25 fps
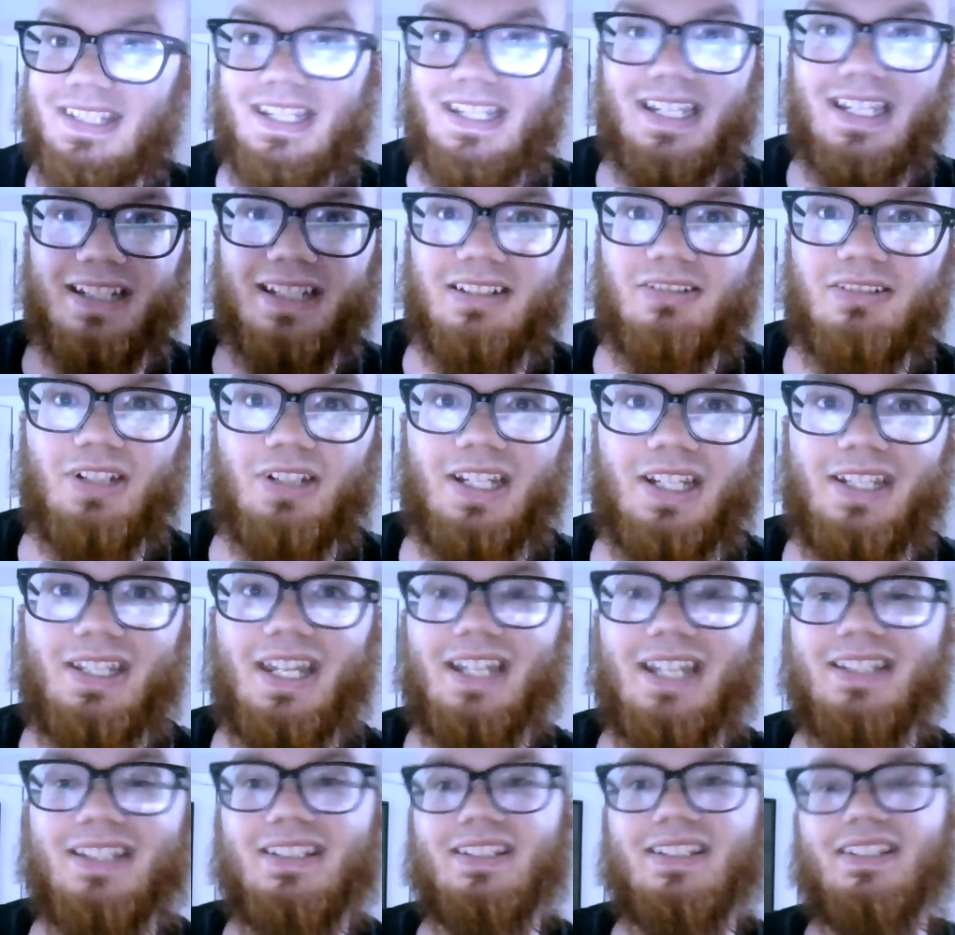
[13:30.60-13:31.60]
it. And
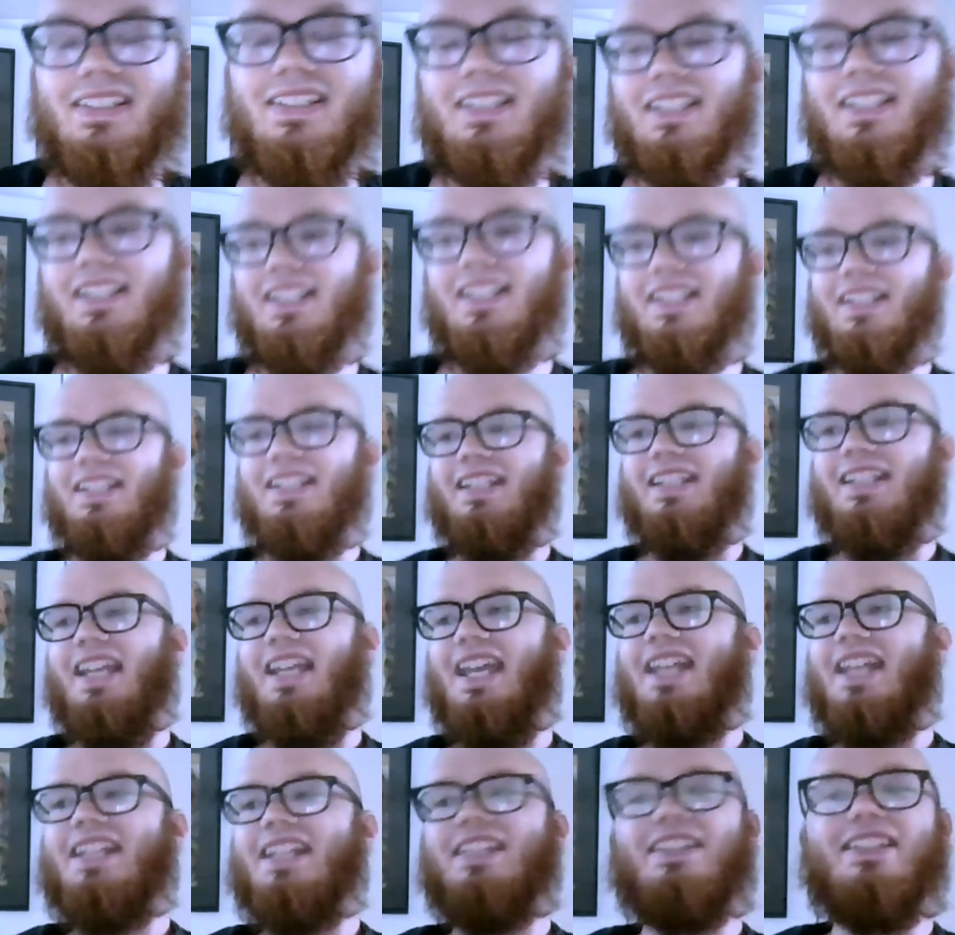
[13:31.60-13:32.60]
that's
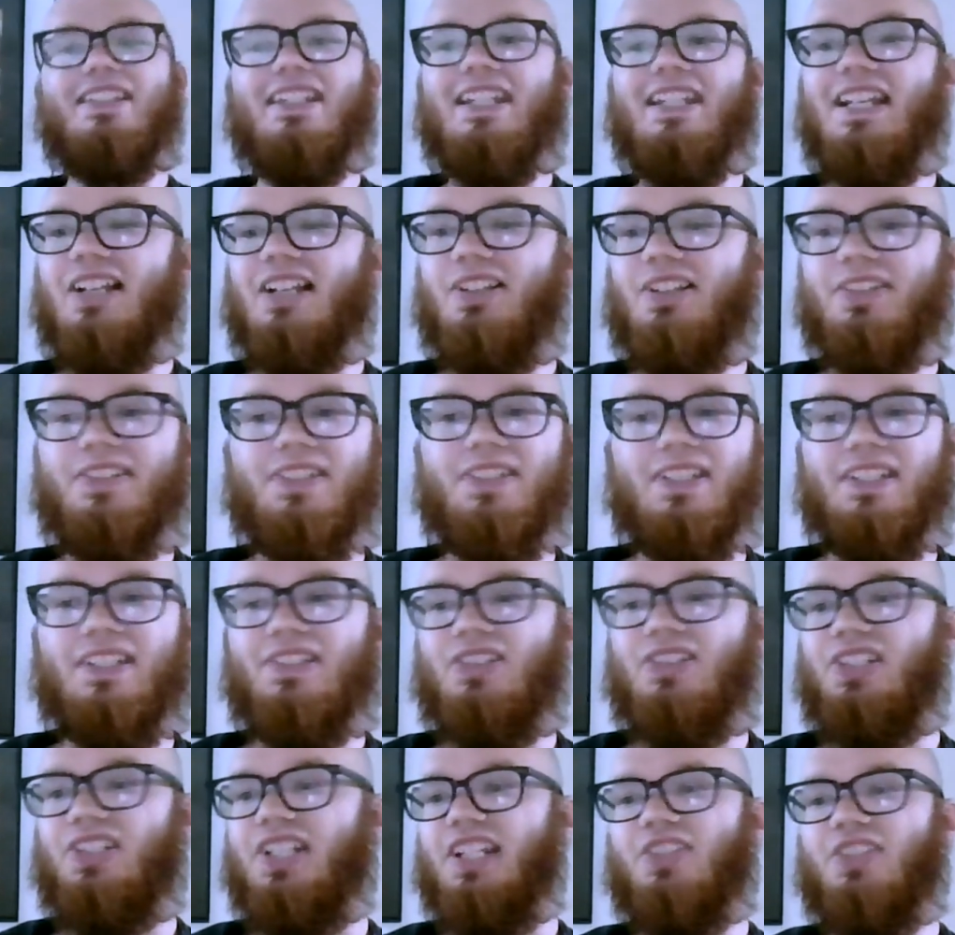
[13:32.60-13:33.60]
anything else
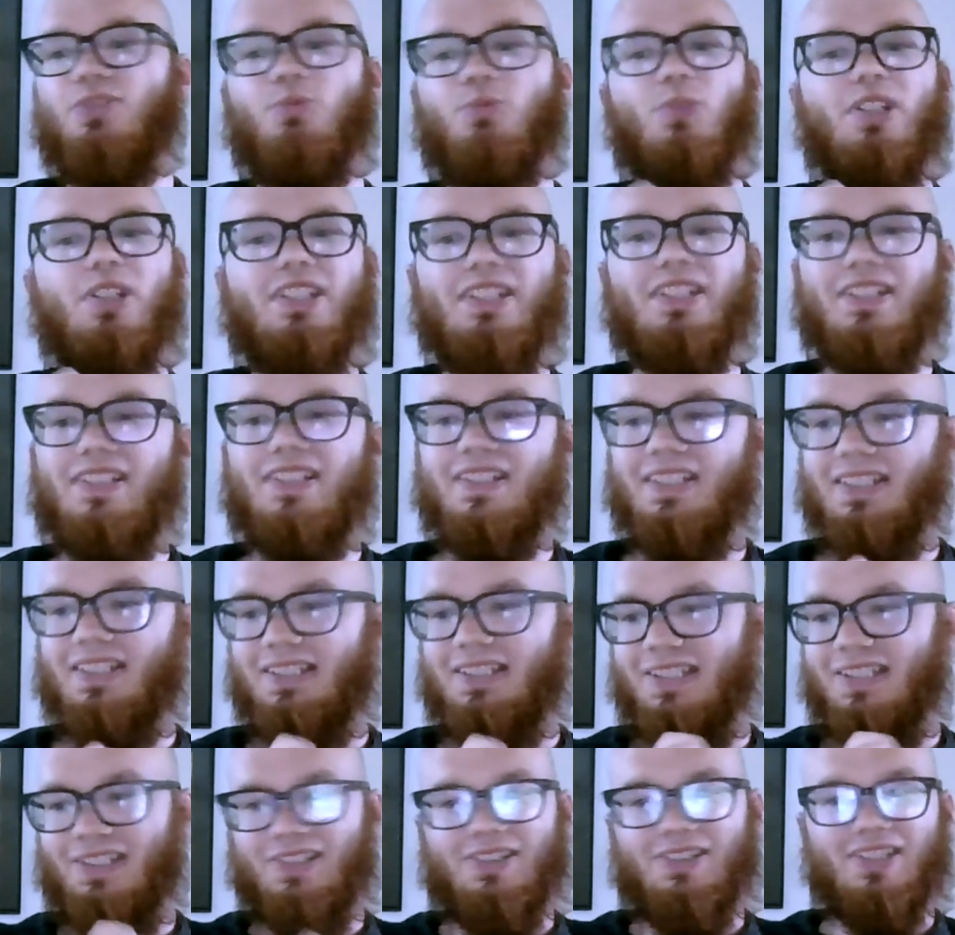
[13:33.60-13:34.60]
is just what this
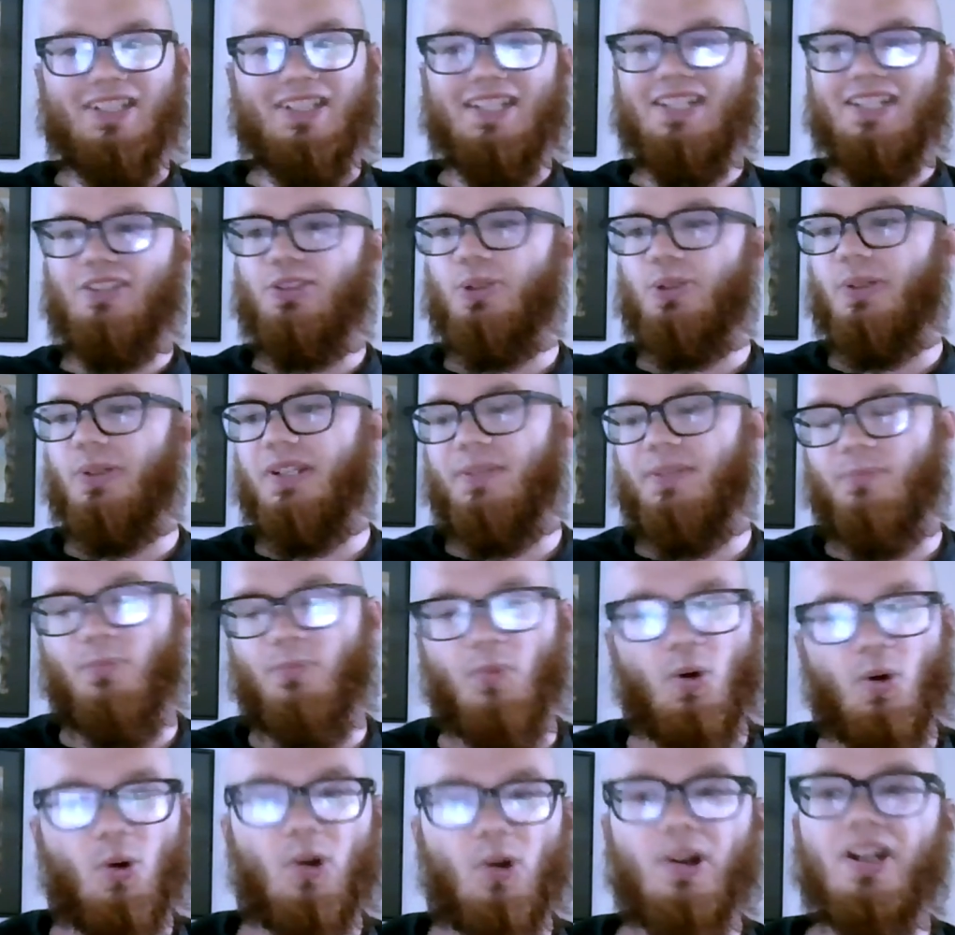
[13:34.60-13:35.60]
just city doing
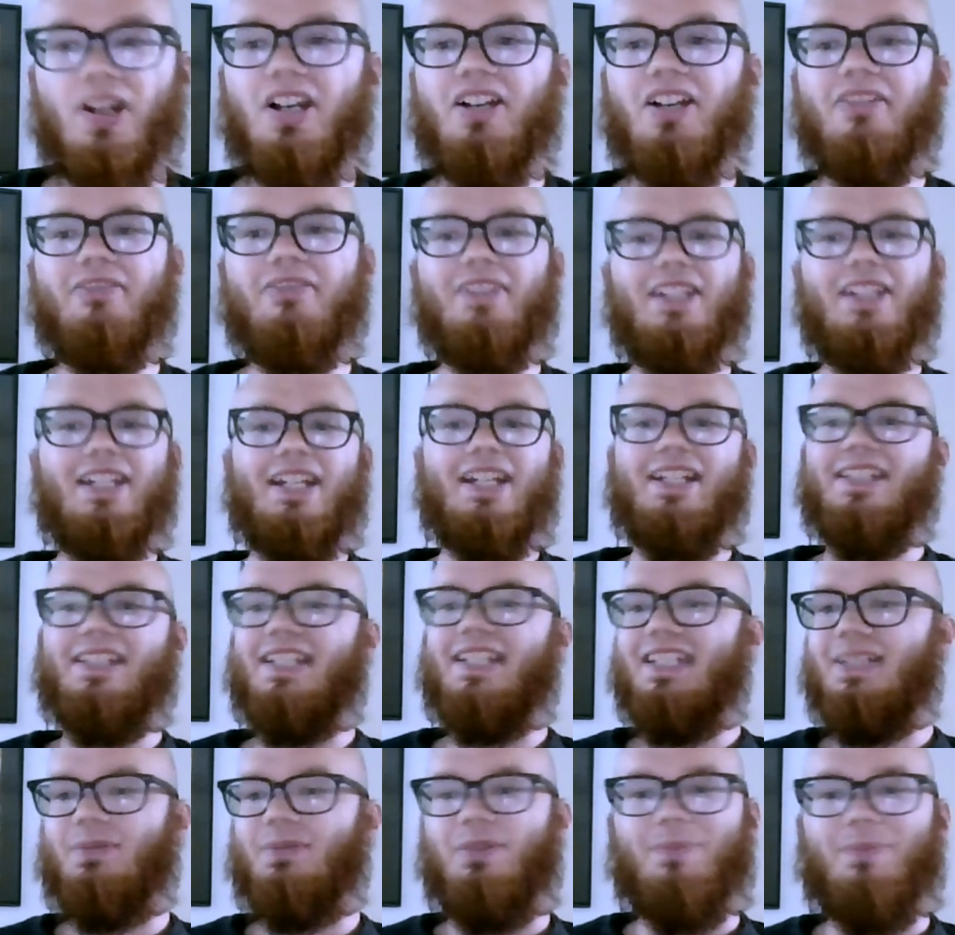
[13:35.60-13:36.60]
more of, and they
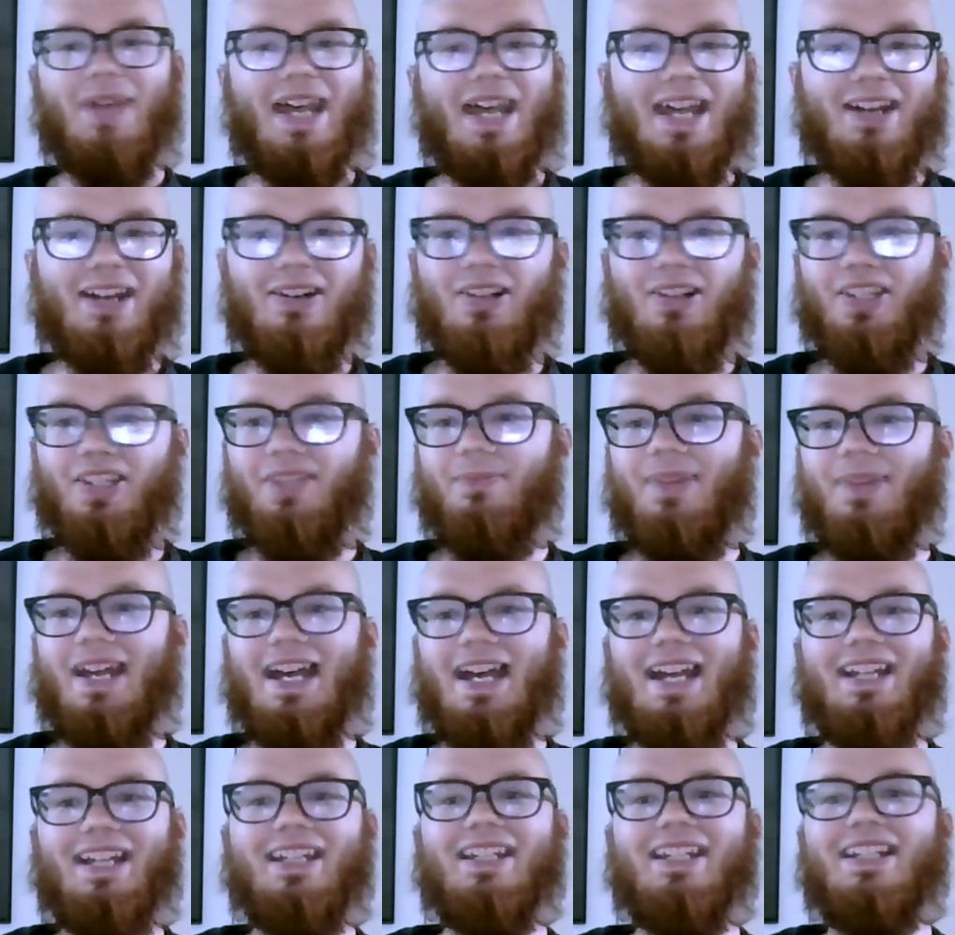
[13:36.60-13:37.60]
should be patted on the
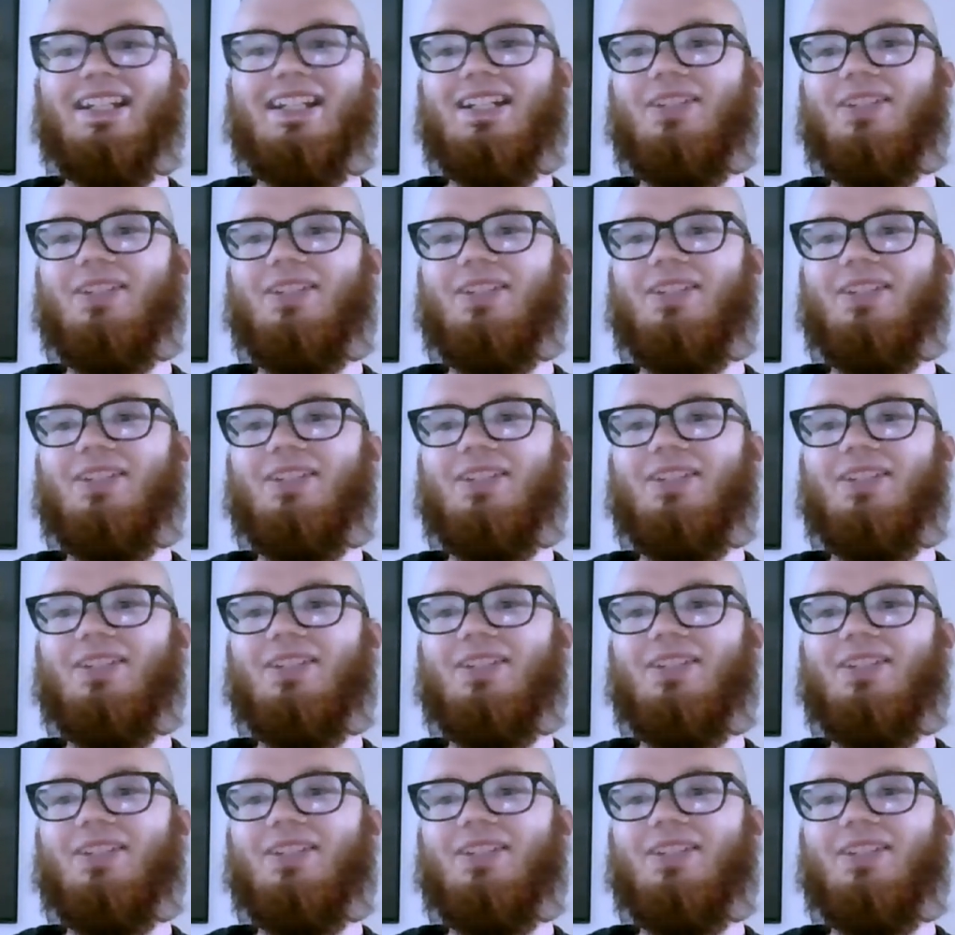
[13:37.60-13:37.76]
back.